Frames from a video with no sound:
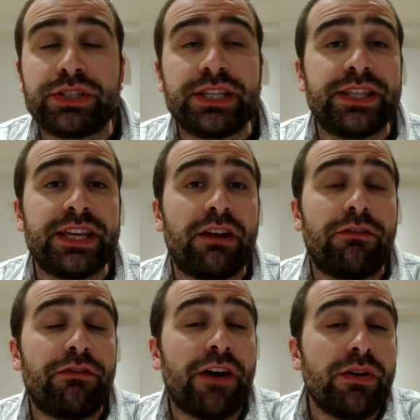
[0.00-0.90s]
they are
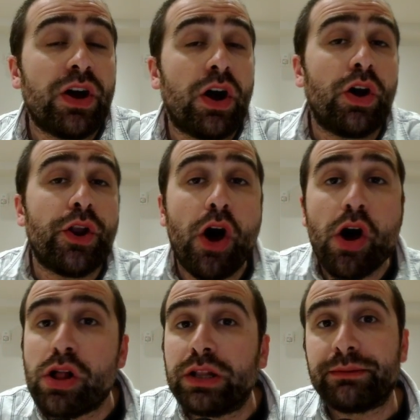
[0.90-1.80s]
found on
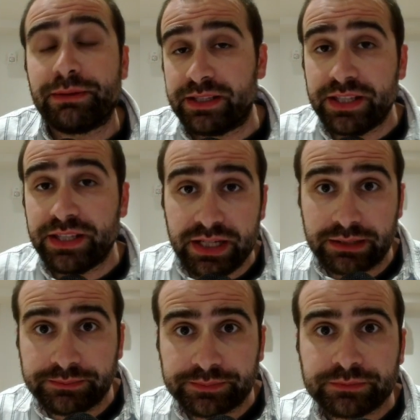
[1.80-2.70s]
all the
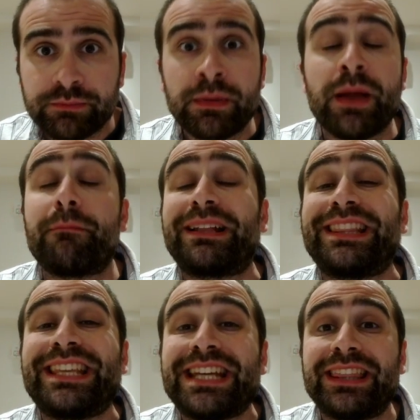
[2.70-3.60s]
bacteria, but
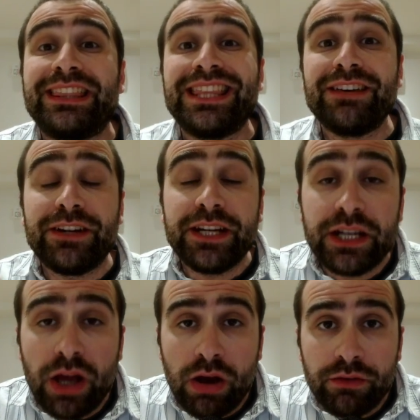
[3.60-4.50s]
they are different
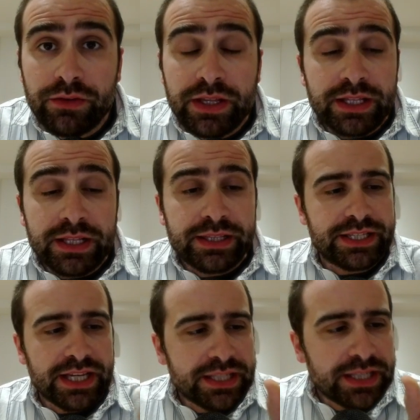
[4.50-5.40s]
enough that
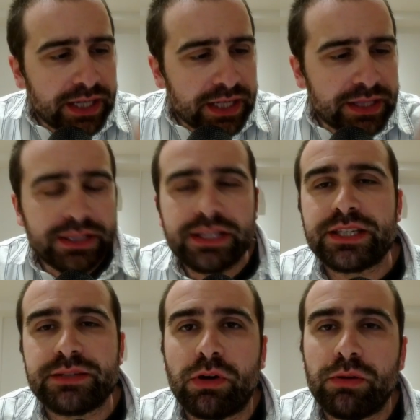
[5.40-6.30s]
just reading this
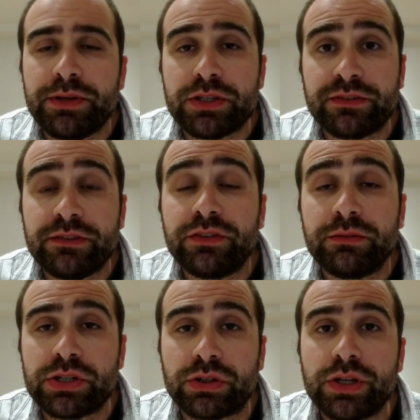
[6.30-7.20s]
small piece of
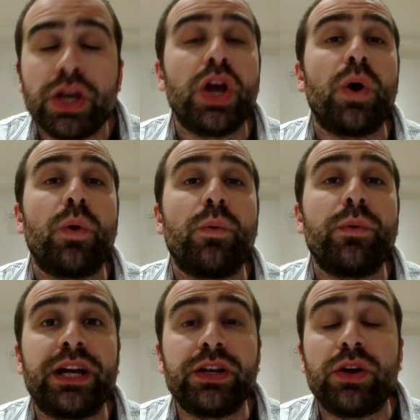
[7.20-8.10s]
information, we
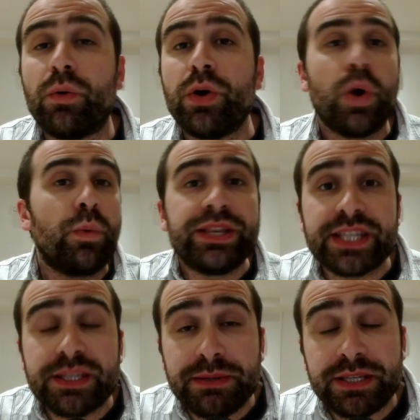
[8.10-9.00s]
can know which
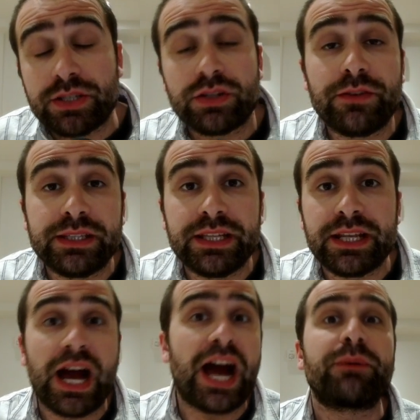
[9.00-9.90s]
species of
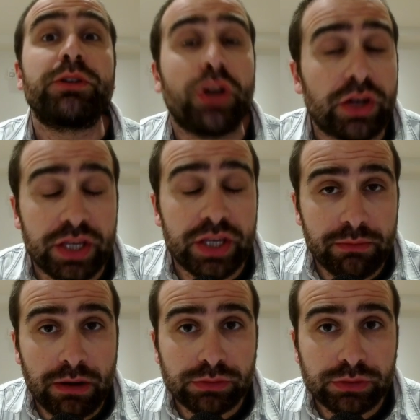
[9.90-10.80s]
bacteria we talking
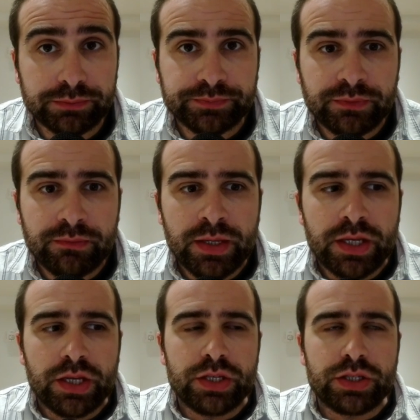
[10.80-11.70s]
about.
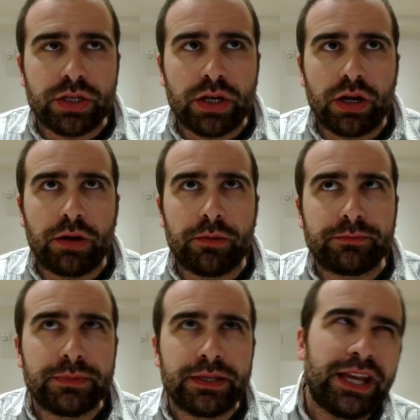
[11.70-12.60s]

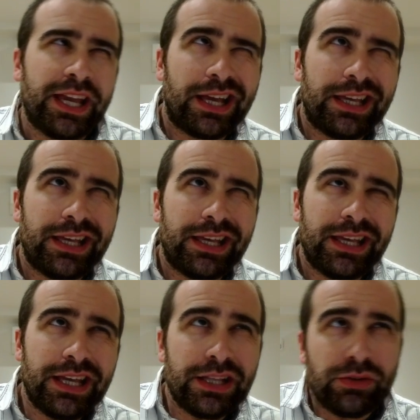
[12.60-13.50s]
So
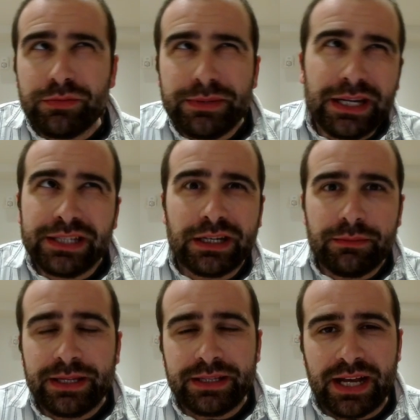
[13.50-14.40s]
it could be a little
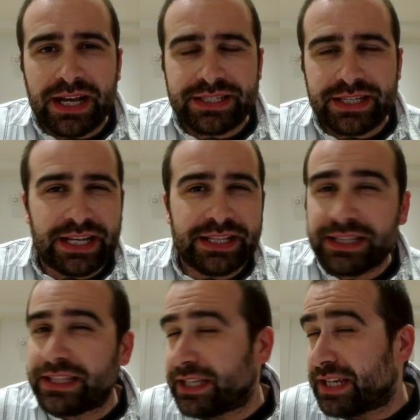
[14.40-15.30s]
bit as an
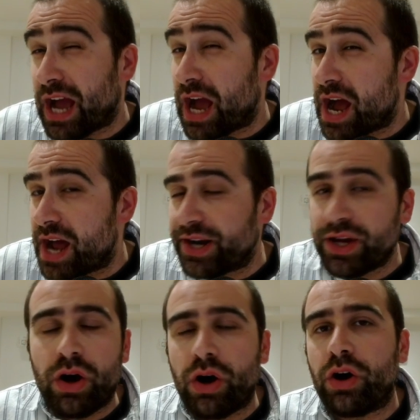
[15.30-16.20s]
identity card
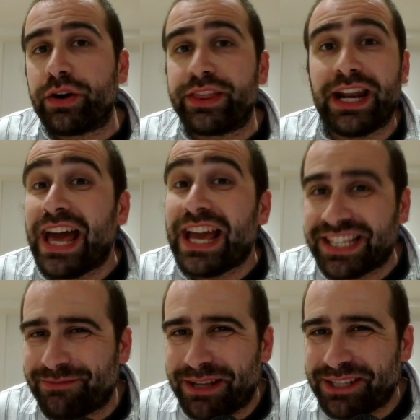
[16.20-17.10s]
or the
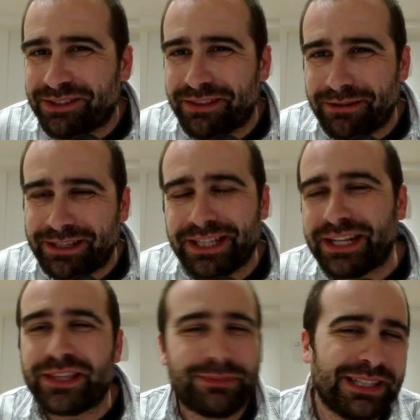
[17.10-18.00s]
license plate of the
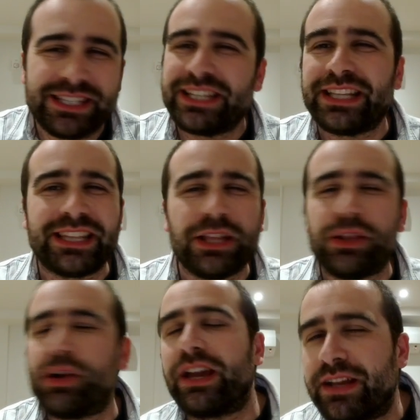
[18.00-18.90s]
bacteria, despite I said that they
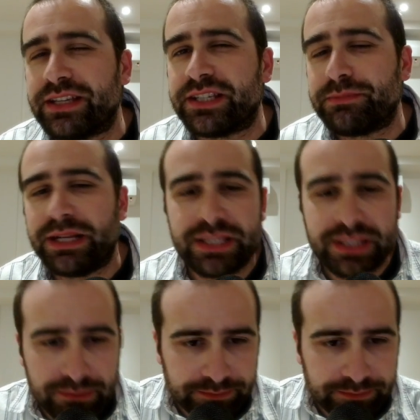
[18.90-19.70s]
don't have license plates.